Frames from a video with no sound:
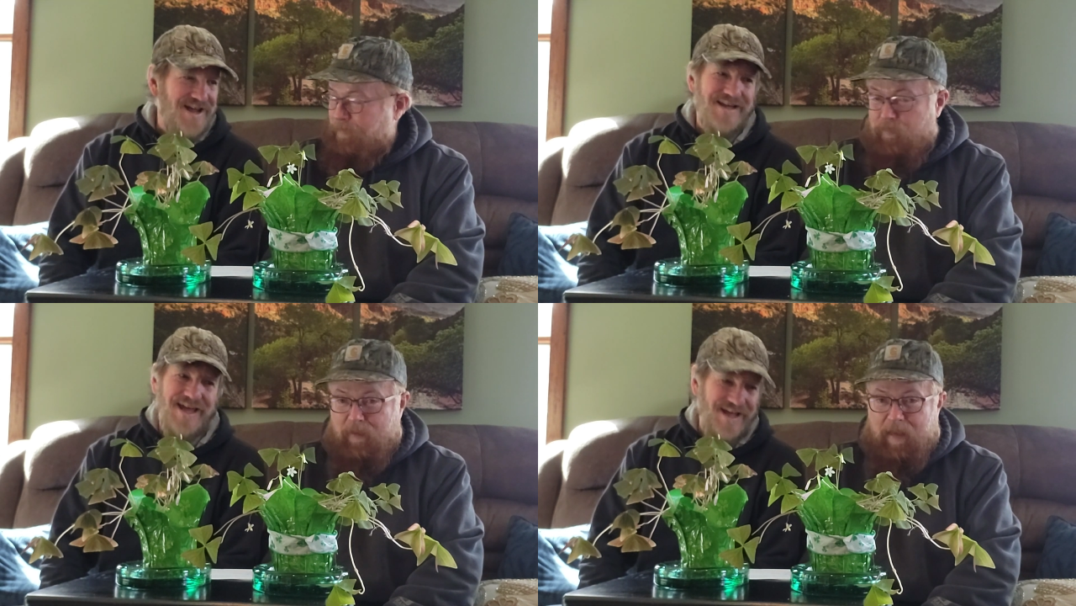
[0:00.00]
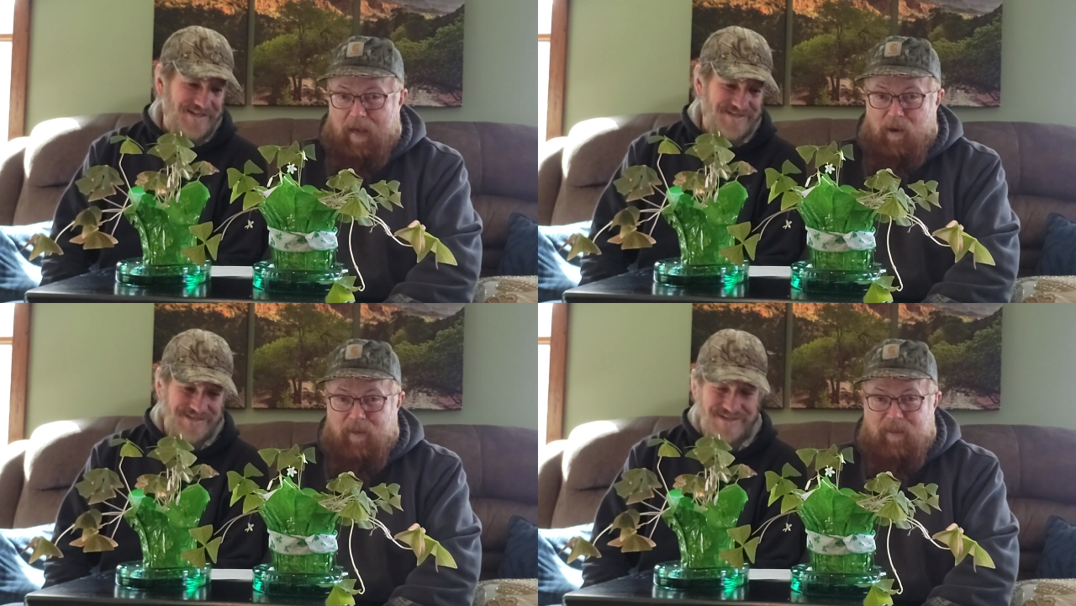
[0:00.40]
Speaker 1: I
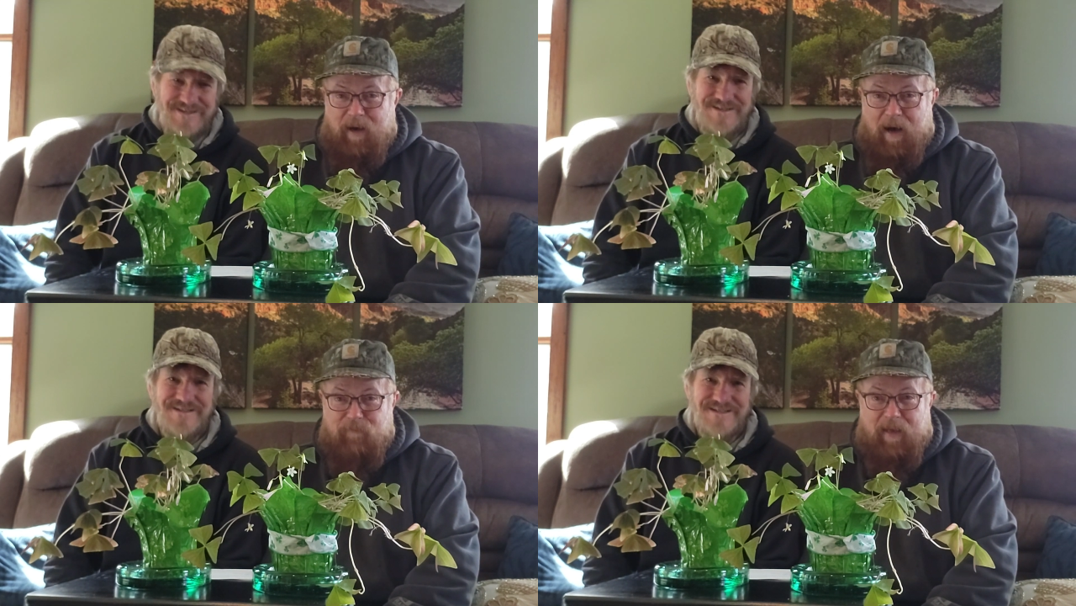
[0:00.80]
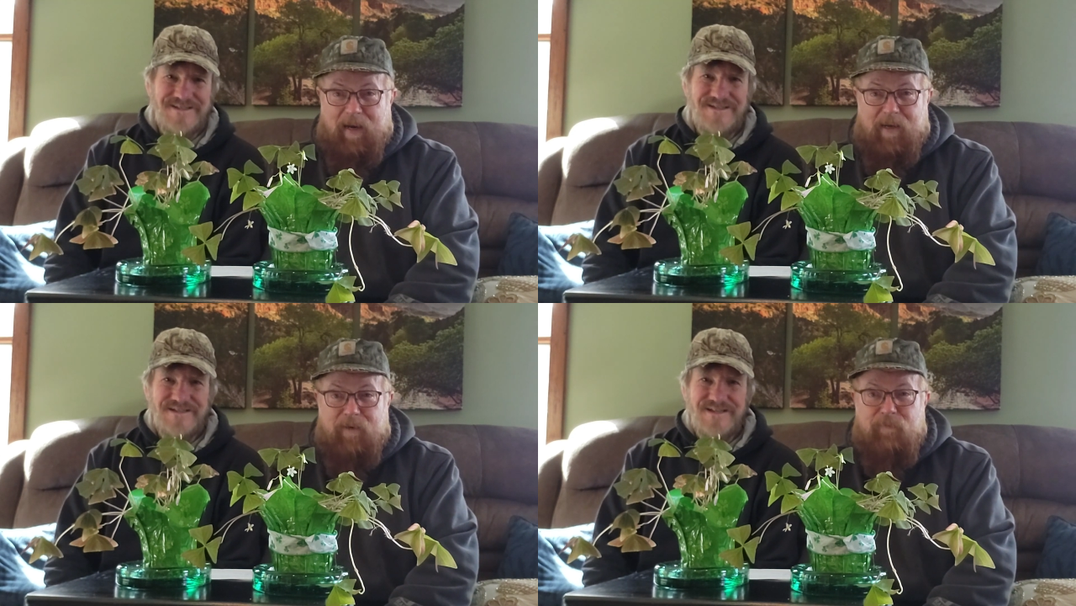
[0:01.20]
can't. You have the
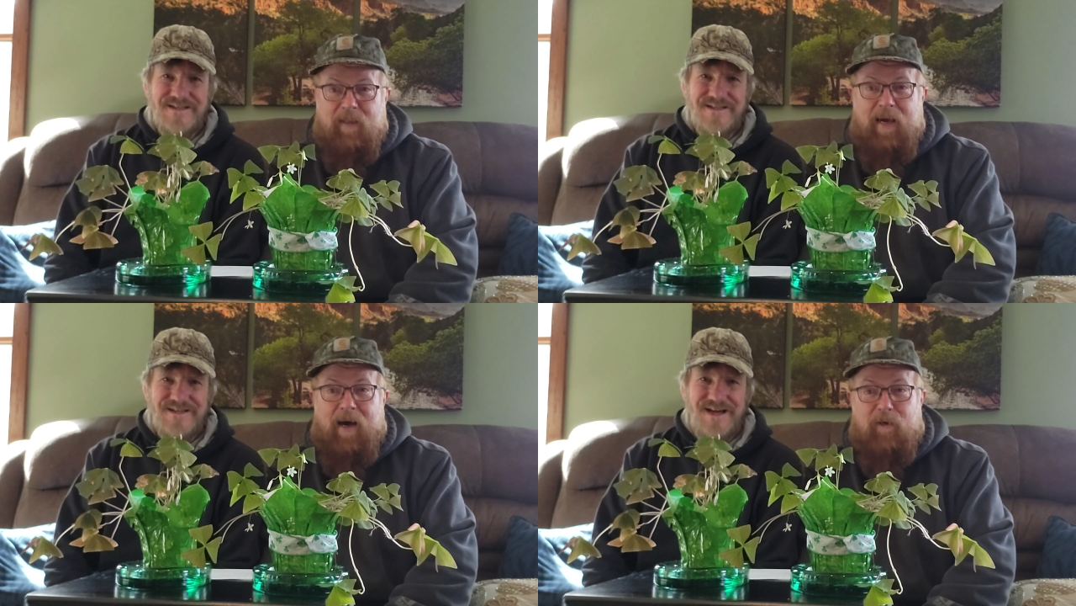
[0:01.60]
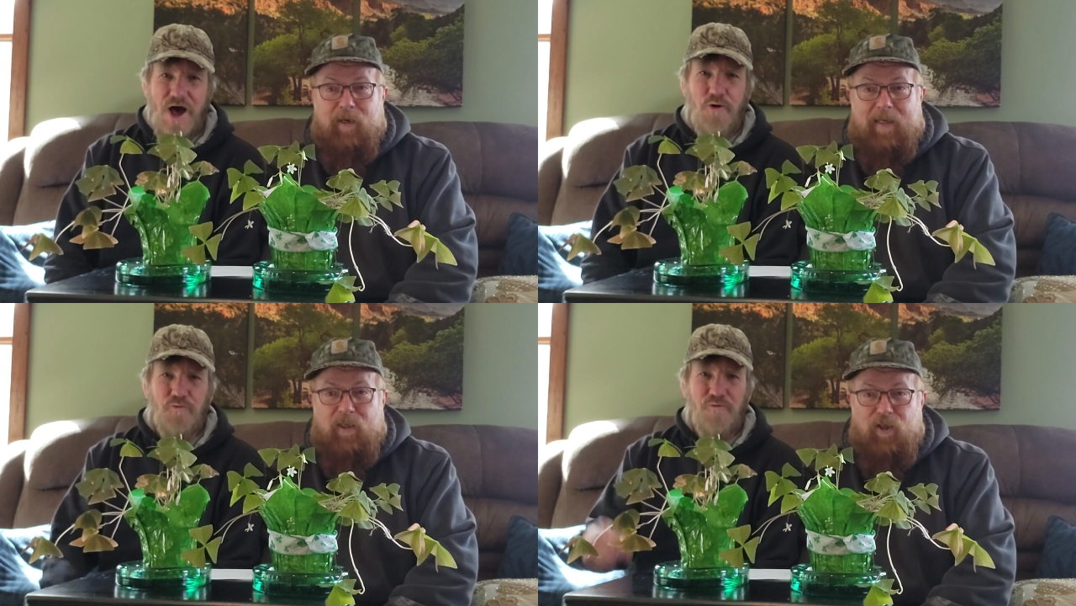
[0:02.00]
luck of the
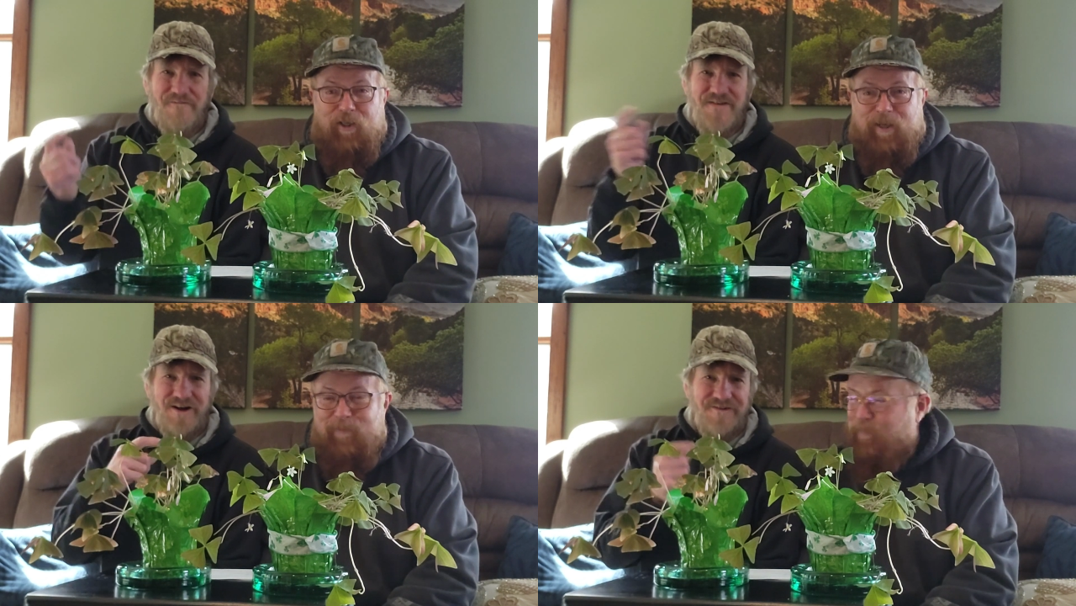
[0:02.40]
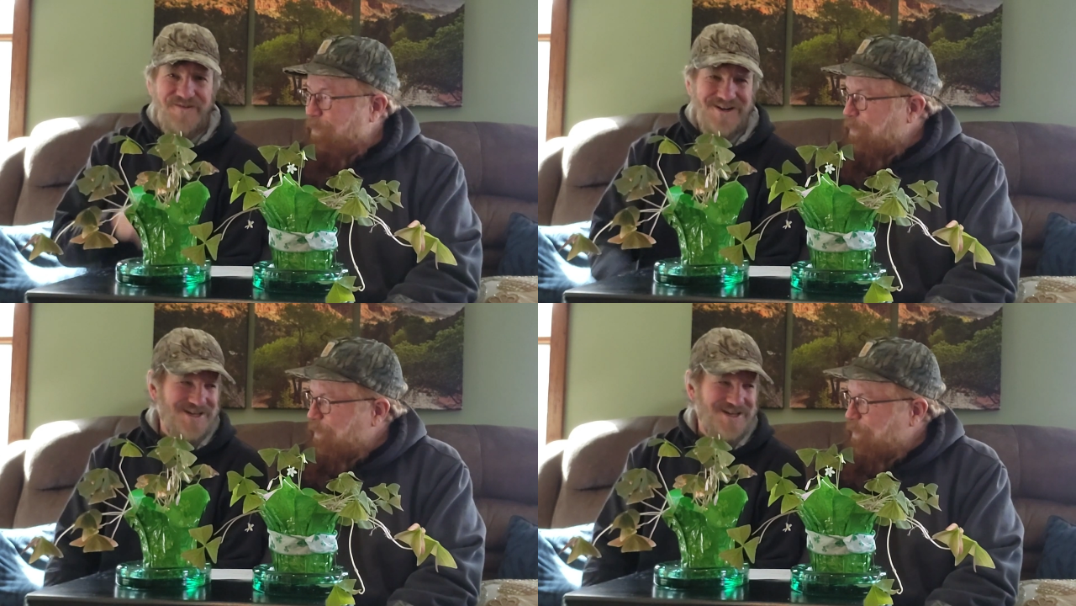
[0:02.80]
Irish. Oh, very, very